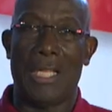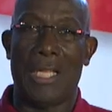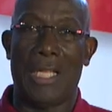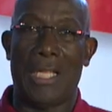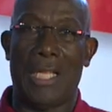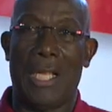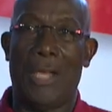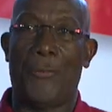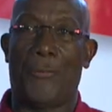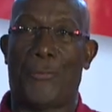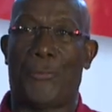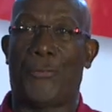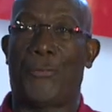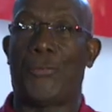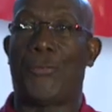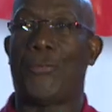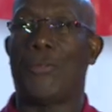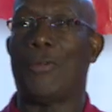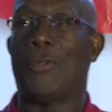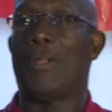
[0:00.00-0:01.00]
if
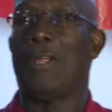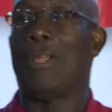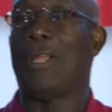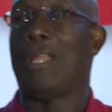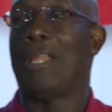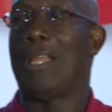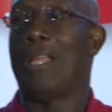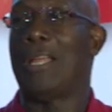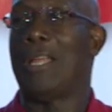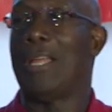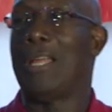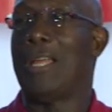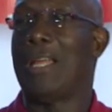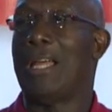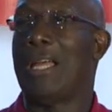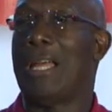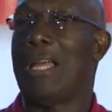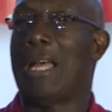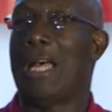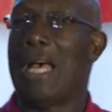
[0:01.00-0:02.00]

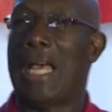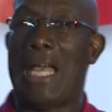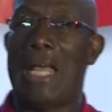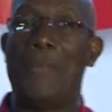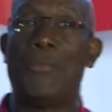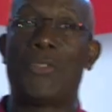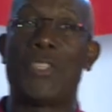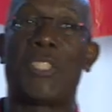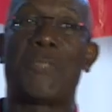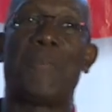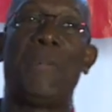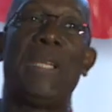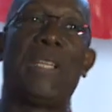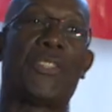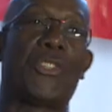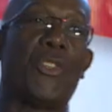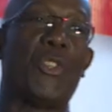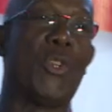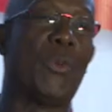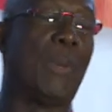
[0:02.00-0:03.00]
I am to speak
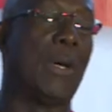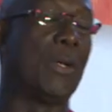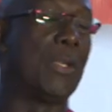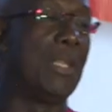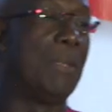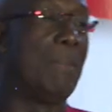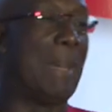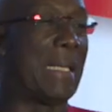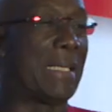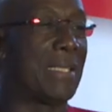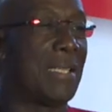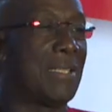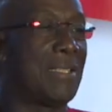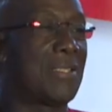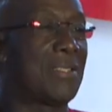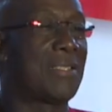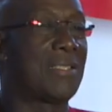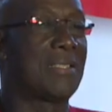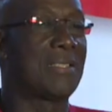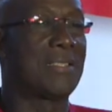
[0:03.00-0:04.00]
to you about the
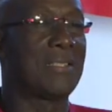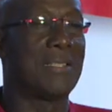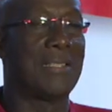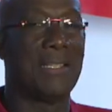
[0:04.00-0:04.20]
matters